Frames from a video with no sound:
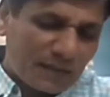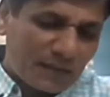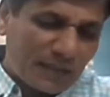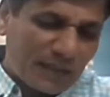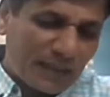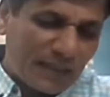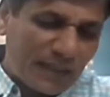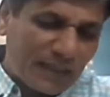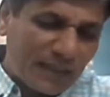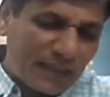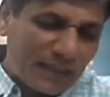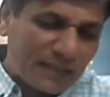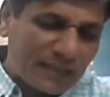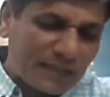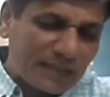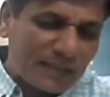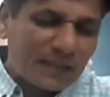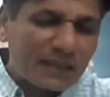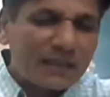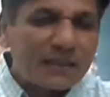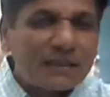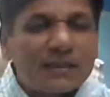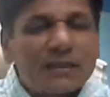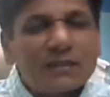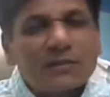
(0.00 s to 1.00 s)
address
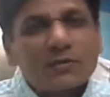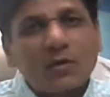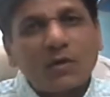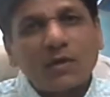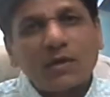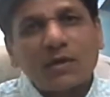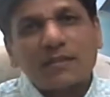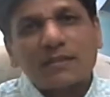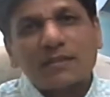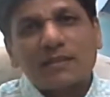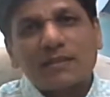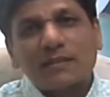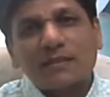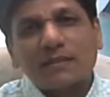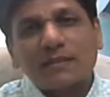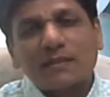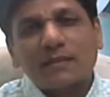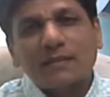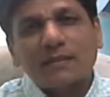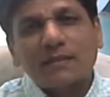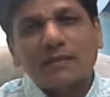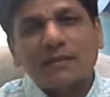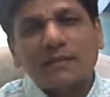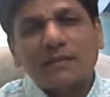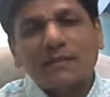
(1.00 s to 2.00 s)
this August
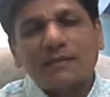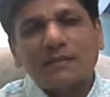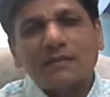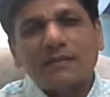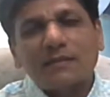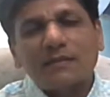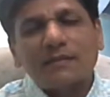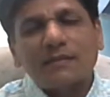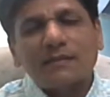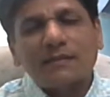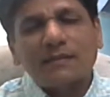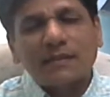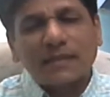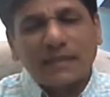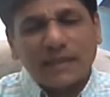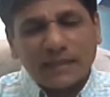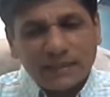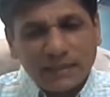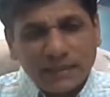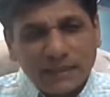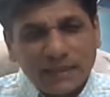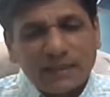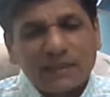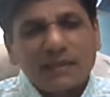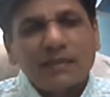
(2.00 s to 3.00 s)

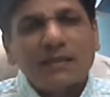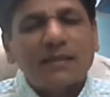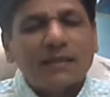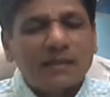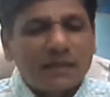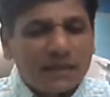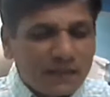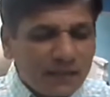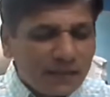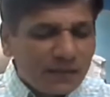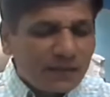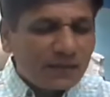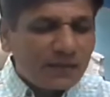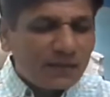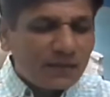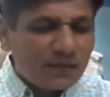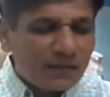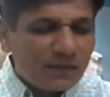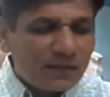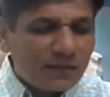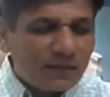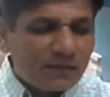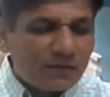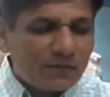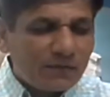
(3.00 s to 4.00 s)
gathering,
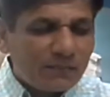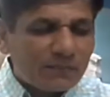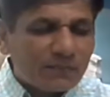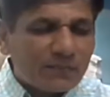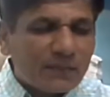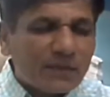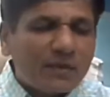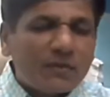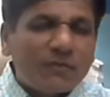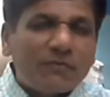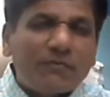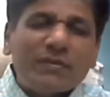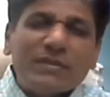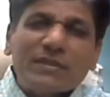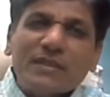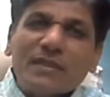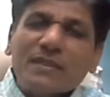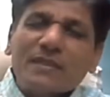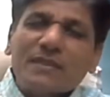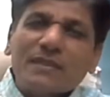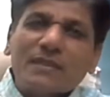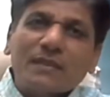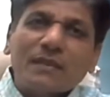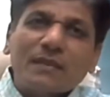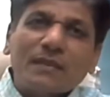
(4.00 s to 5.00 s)
uh, which
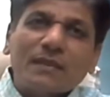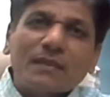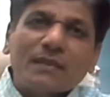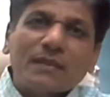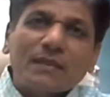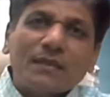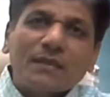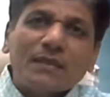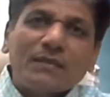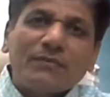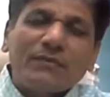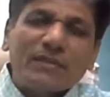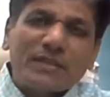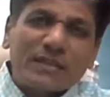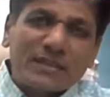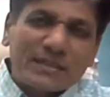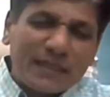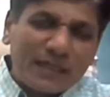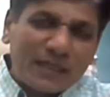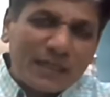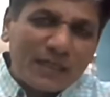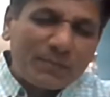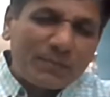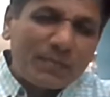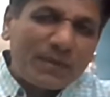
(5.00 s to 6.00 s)
is
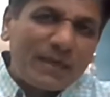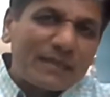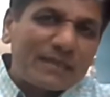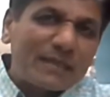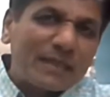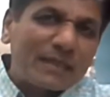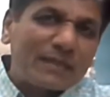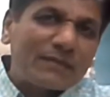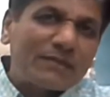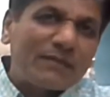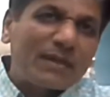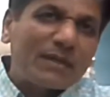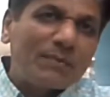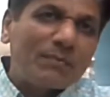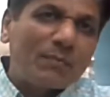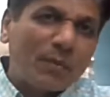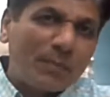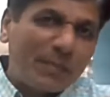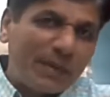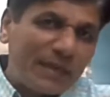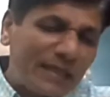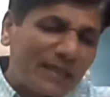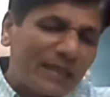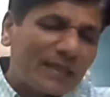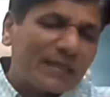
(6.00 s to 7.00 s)
taking place at a very
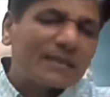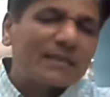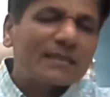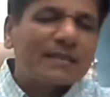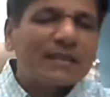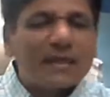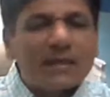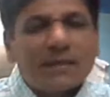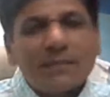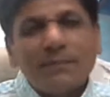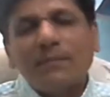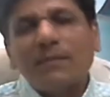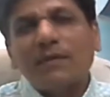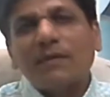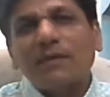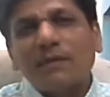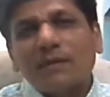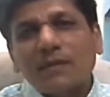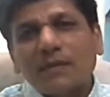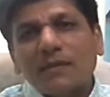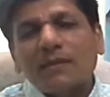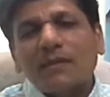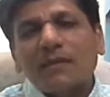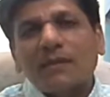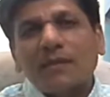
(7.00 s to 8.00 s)
momentous time,
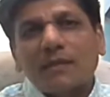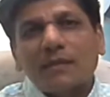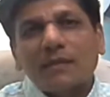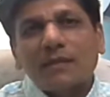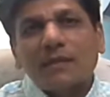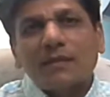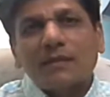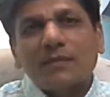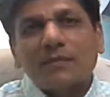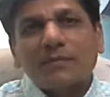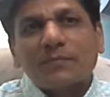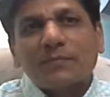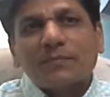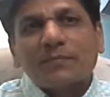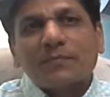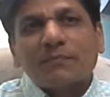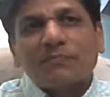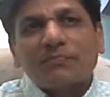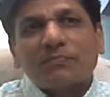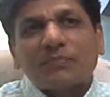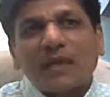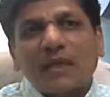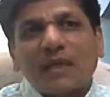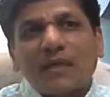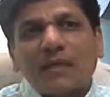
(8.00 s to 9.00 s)
uh,
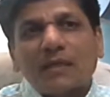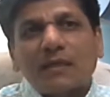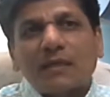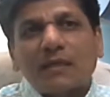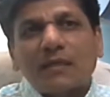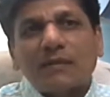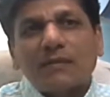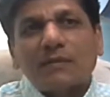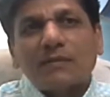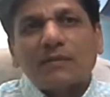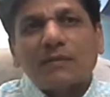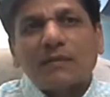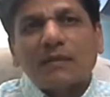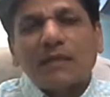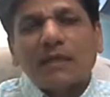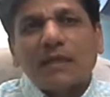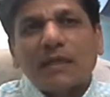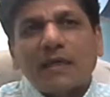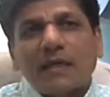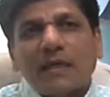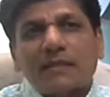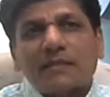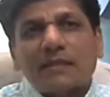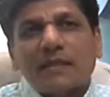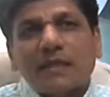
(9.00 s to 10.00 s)
uh,
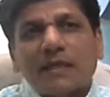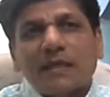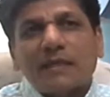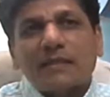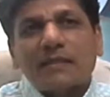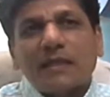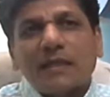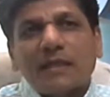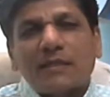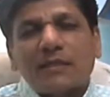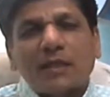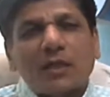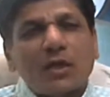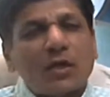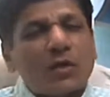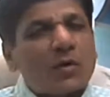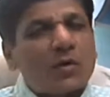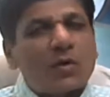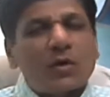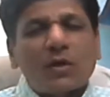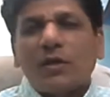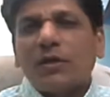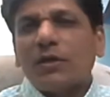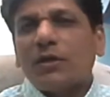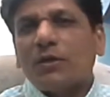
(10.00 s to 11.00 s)
as a
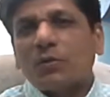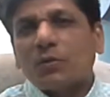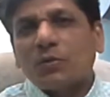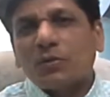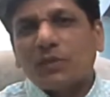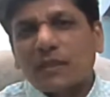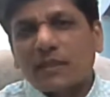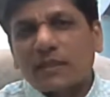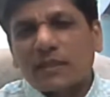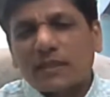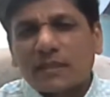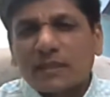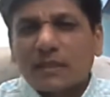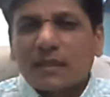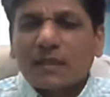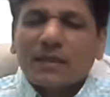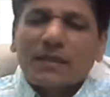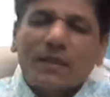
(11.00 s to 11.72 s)
corollary to this.